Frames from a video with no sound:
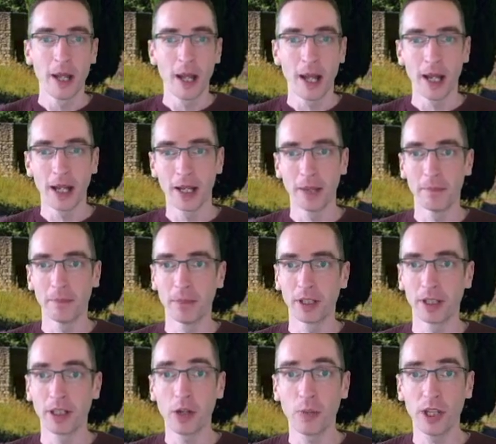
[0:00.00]
But
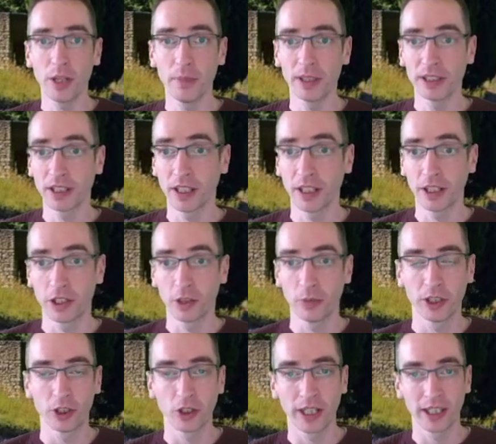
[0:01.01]
I'm going with a berserker, and
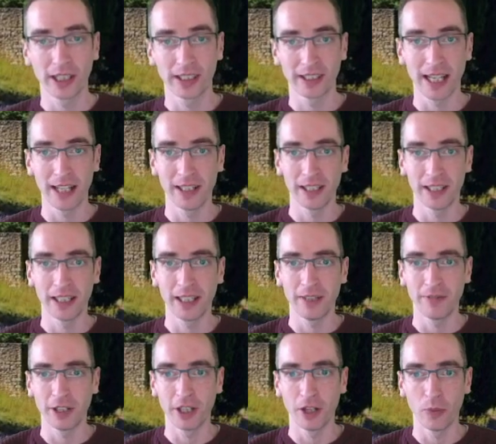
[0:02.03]
we're trying to send it,
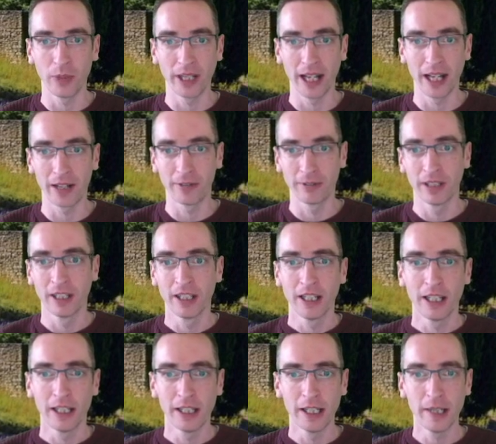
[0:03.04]
even though we have
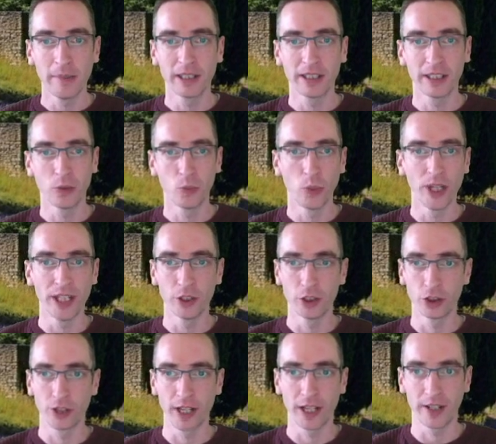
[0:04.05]
limited wind
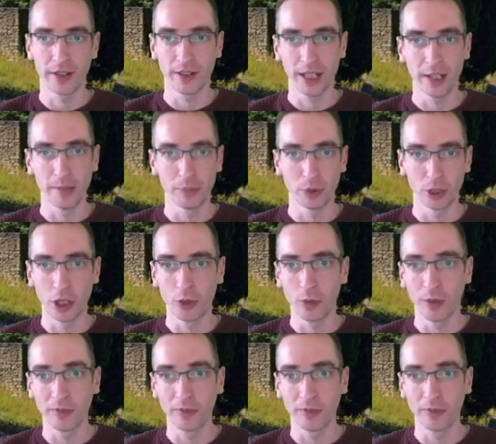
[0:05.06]
strength in pro.